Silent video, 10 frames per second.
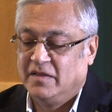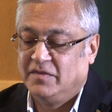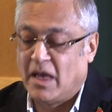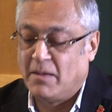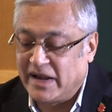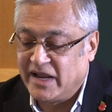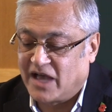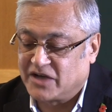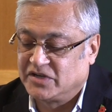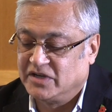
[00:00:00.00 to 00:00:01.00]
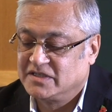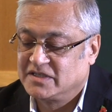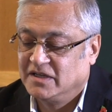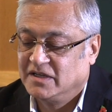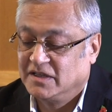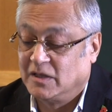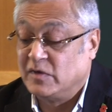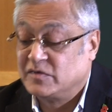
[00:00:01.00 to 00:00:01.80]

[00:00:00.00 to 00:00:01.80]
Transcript: There are many actions that we've